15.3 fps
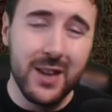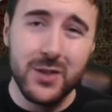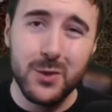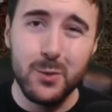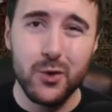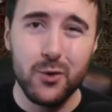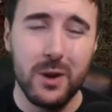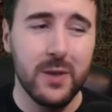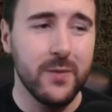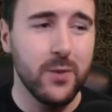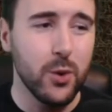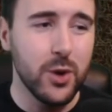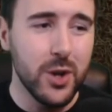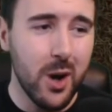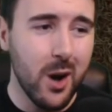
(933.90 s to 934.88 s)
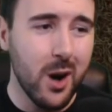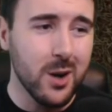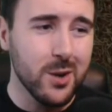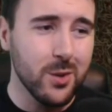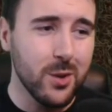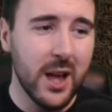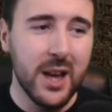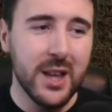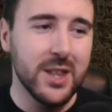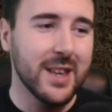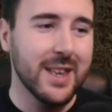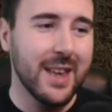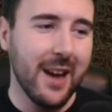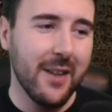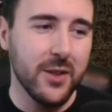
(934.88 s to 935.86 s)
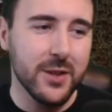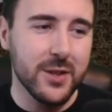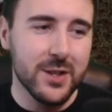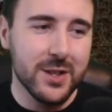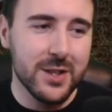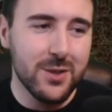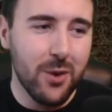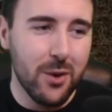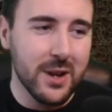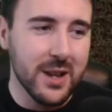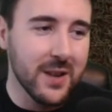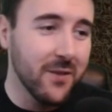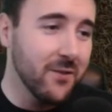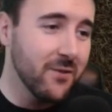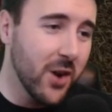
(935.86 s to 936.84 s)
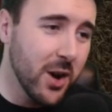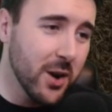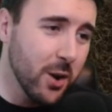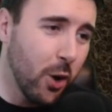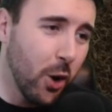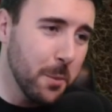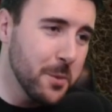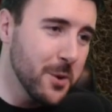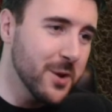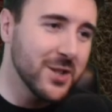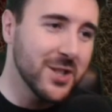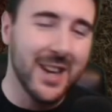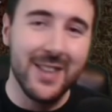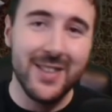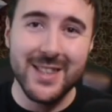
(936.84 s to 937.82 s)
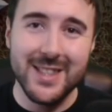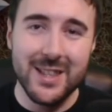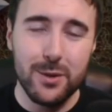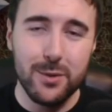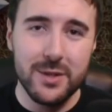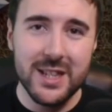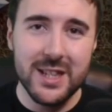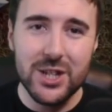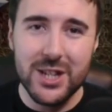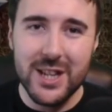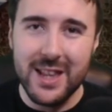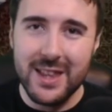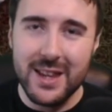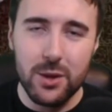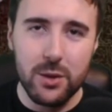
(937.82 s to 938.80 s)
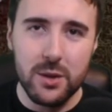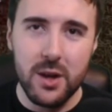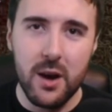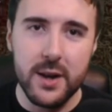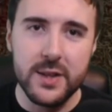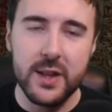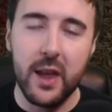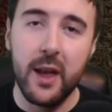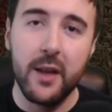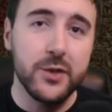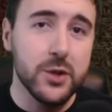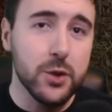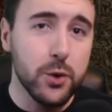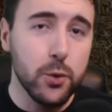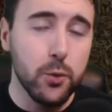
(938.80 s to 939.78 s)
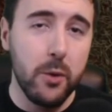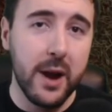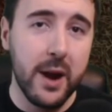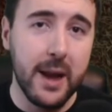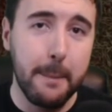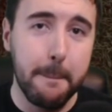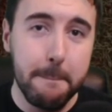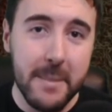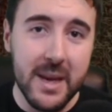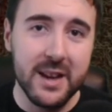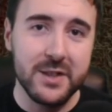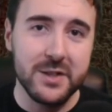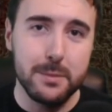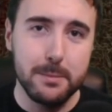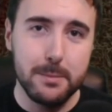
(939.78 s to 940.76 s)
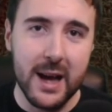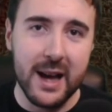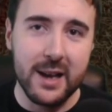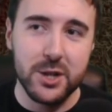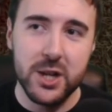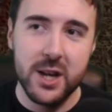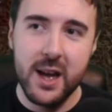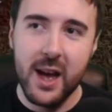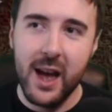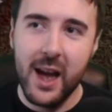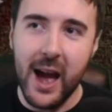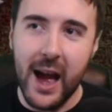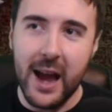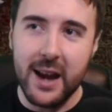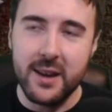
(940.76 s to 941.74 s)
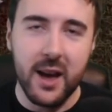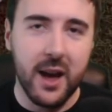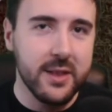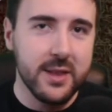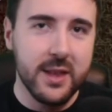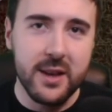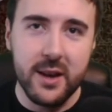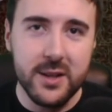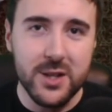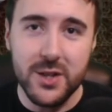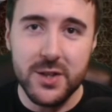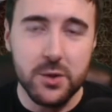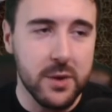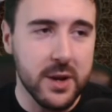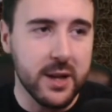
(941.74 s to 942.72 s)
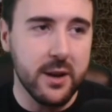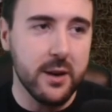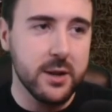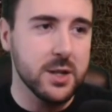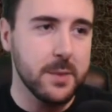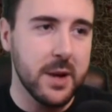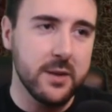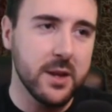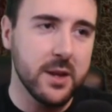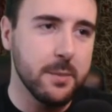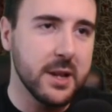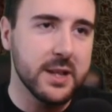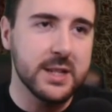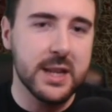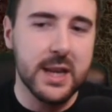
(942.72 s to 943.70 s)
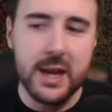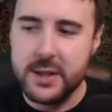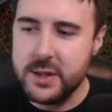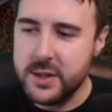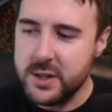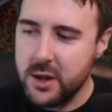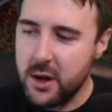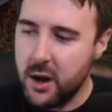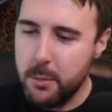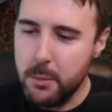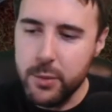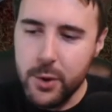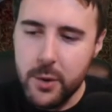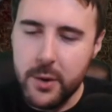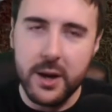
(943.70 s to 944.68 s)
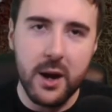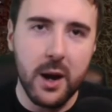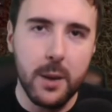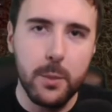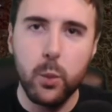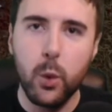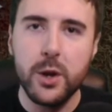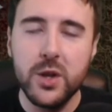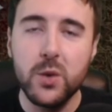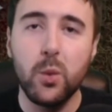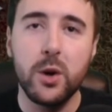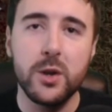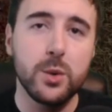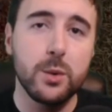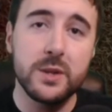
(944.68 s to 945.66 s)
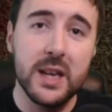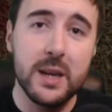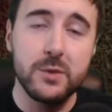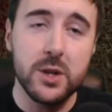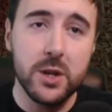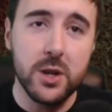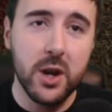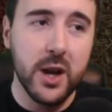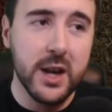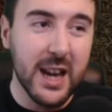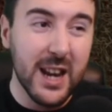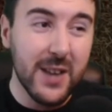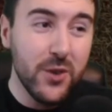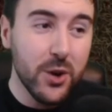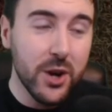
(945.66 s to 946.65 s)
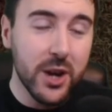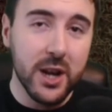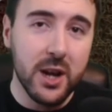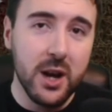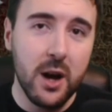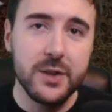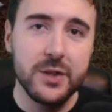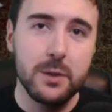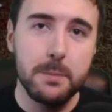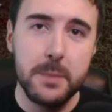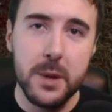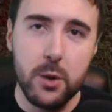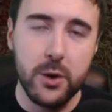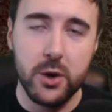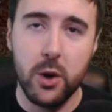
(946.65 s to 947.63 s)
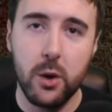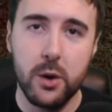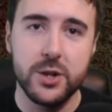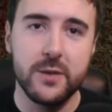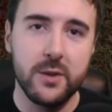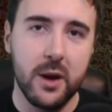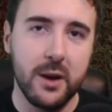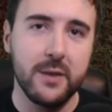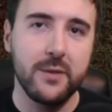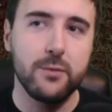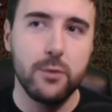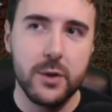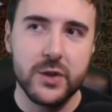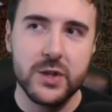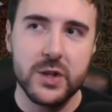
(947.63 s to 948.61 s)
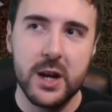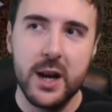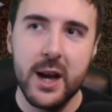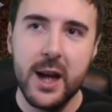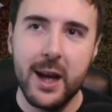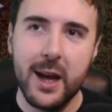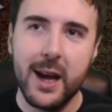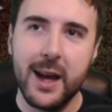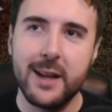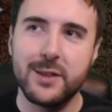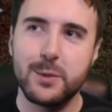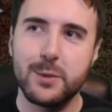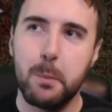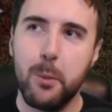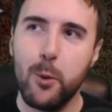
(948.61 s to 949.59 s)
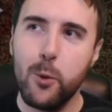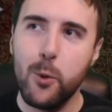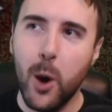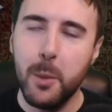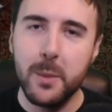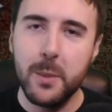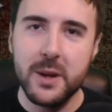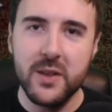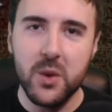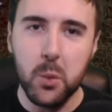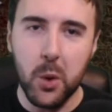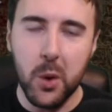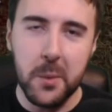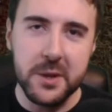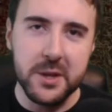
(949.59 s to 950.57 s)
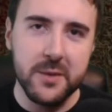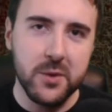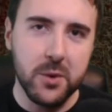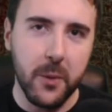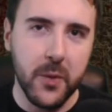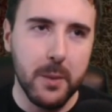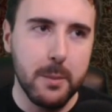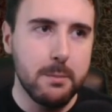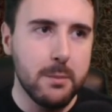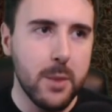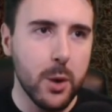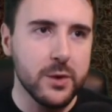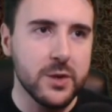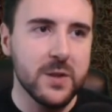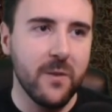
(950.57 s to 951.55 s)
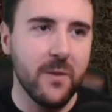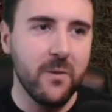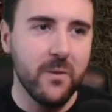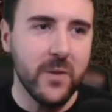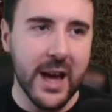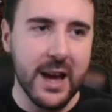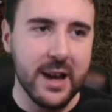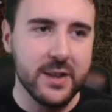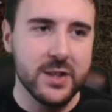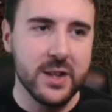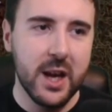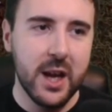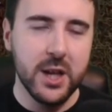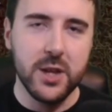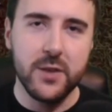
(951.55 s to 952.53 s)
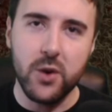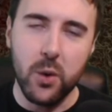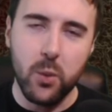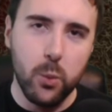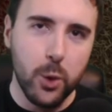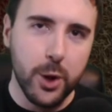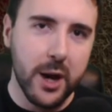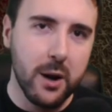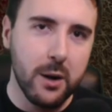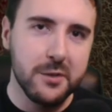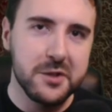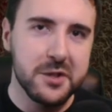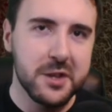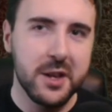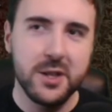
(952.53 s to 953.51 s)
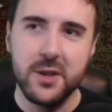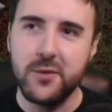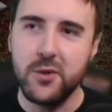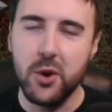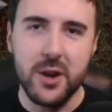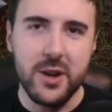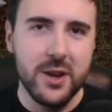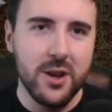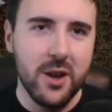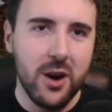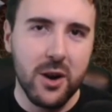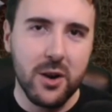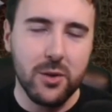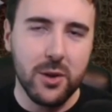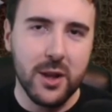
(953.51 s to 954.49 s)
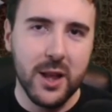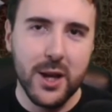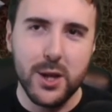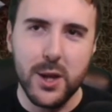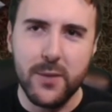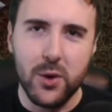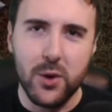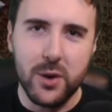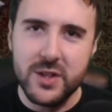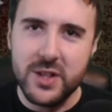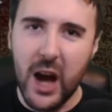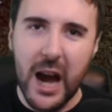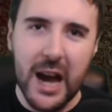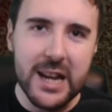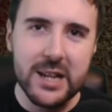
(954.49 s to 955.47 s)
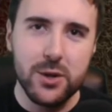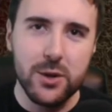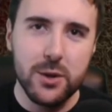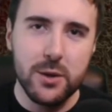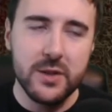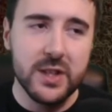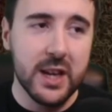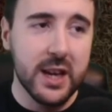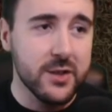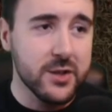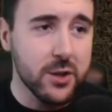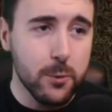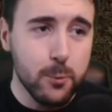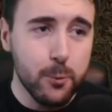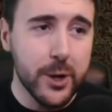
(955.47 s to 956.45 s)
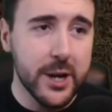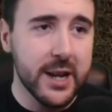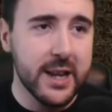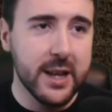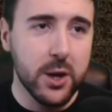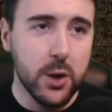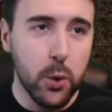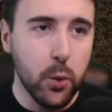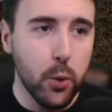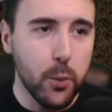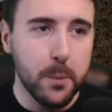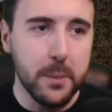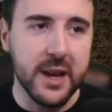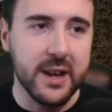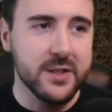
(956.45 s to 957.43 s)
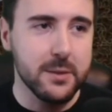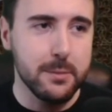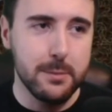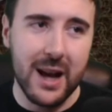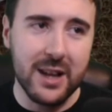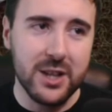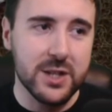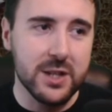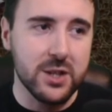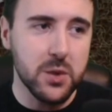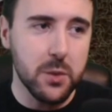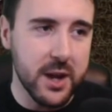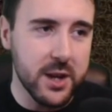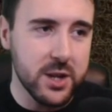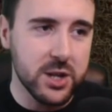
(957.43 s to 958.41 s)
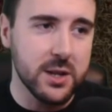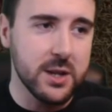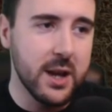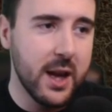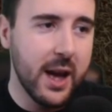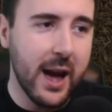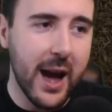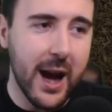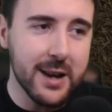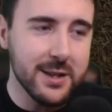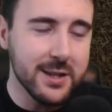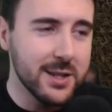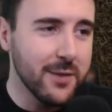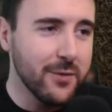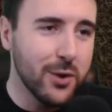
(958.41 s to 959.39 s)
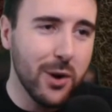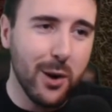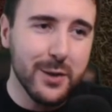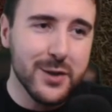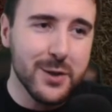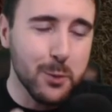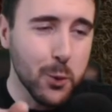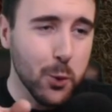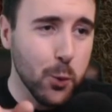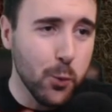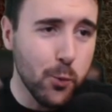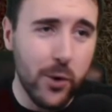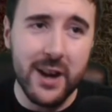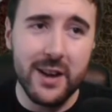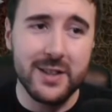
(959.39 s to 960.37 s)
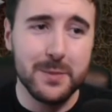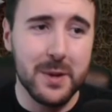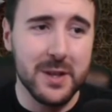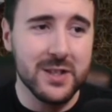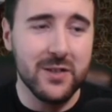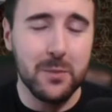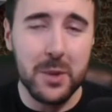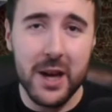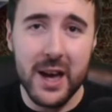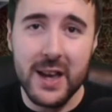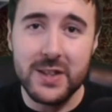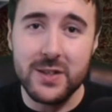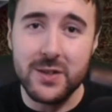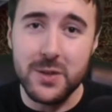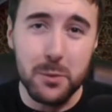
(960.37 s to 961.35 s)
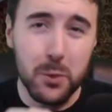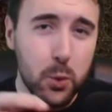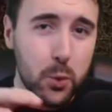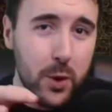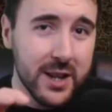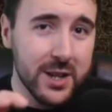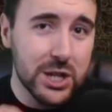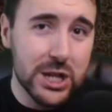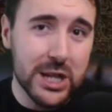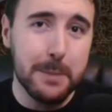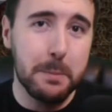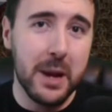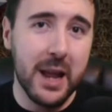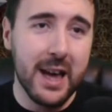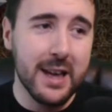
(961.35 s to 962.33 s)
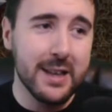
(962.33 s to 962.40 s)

You get some strength for Nurgle, you get the Snotling Fun Hoppers, you get the Stilties, you get the little guys. It's a great mix and mash. And I think I just already gushed about the ability here to start brewing up what you want your team to look like. And if you're going to custom build a College of Life roster, it's probably the one when you've got the most flex. You've got Wood Elves, you've got Nurgle, you've got Tiny Dudes. It's a really cool mix and match situation. And you've got some great expensive players and some great cheap